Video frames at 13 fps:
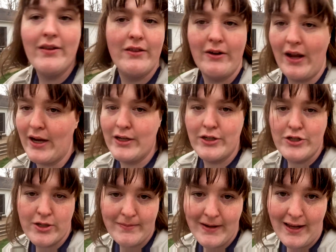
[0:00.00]
They're not going to
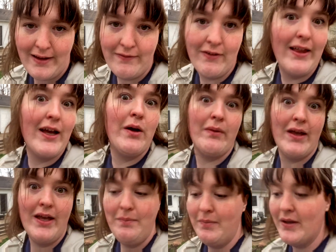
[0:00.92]
germinate for like a
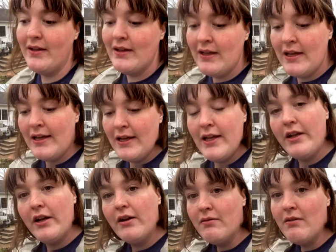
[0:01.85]
week, but you
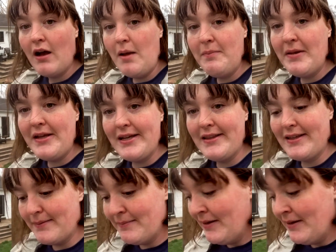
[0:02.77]
know, I'll peek at them,